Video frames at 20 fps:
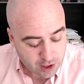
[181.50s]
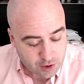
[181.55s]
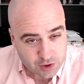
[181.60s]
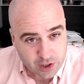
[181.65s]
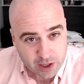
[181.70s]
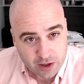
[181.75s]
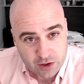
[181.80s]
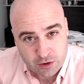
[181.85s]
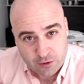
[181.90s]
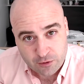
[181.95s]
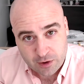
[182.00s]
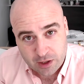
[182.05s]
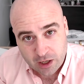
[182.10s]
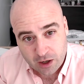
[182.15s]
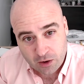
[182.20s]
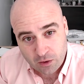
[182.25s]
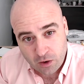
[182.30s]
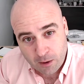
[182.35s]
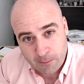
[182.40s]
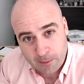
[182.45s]
So here's a
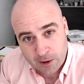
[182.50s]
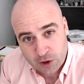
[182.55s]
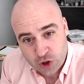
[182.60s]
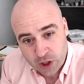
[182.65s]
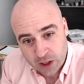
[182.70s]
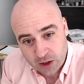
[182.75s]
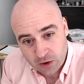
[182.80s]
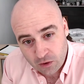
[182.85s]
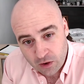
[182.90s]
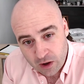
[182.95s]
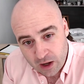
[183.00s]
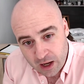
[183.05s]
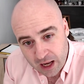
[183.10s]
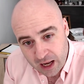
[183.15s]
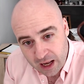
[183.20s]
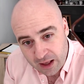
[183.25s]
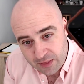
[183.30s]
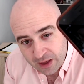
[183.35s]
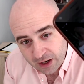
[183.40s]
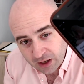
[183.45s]
video on my channel
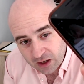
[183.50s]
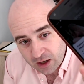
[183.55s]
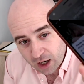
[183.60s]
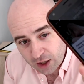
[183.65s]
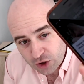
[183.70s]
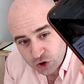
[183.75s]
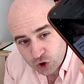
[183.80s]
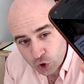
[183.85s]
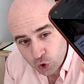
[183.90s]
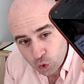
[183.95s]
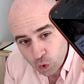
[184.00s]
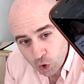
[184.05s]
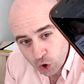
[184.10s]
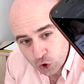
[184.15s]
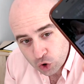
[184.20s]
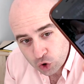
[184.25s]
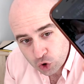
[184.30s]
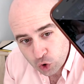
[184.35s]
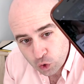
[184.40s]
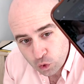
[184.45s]
that got to
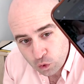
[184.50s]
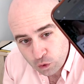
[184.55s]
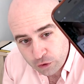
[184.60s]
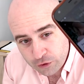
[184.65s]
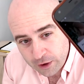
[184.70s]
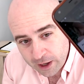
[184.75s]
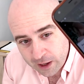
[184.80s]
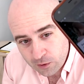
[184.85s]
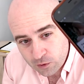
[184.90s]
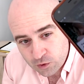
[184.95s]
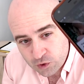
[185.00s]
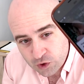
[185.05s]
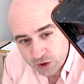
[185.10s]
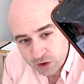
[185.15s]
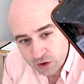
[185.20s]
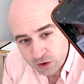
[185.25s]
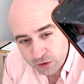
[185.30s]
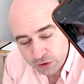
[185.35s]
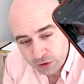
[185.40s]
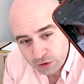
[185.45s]

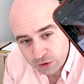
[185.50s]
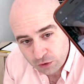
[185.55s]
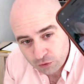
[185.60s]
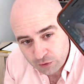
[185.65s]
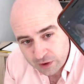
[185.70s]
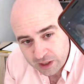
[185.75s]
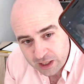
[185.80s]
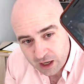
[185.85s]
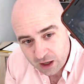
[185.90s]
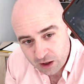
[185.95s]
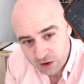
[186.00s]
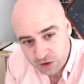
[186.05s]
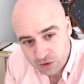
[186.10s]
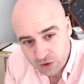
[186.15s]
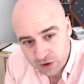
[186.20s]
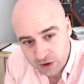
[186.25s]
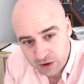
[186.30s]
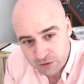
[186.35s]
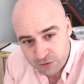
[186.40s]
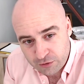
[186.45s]

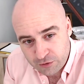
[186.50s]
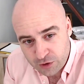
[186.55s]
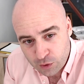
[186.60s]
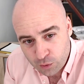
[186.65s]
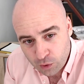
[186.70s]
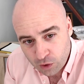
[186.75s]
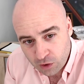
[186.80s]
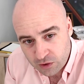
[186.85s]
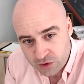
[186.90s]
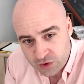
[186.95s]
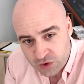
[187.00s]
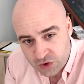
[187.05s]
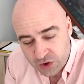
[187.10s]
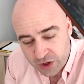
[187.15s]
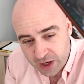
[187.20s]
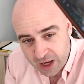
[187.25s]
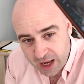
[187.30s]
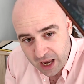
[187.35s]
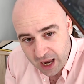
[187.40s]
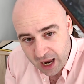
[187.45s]
2,300
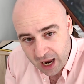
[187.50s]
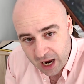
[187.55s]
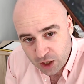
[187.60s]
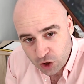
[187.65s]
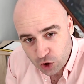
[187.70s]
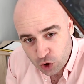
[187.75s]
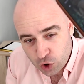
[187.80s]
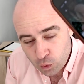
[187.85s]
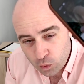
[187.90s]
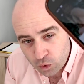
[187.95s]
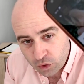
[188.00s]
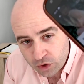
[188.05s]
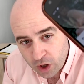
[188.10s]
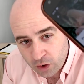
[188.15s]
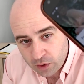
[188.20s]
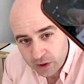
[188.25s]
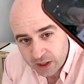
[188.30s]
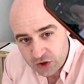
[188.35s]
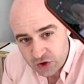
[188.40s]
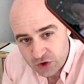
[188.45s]
viewers. And you will
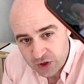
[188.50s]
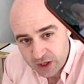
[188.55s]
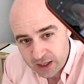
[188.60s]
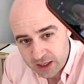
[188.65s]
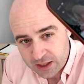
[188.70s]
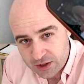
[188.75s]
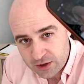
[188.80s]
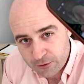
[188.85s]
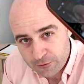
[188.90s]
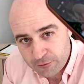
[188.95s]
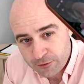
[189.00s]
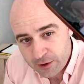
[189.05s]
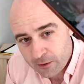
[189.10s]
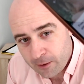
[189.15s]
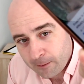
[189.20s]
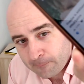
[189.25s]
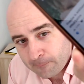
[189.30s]
notice that it is a very